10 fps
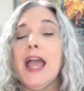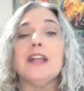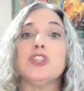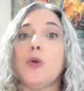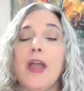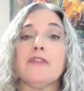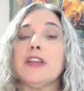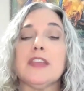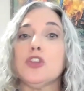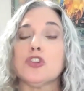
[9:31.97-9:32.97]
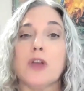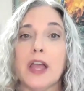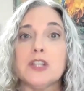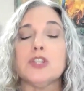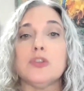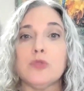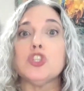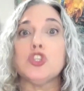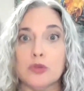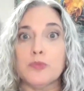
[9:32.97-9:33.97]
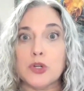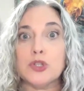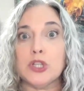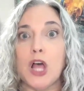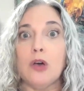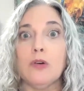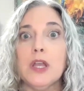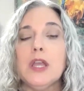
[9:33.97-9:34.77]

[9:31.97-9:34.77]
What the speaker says: And so everything you're trying to do is super slow.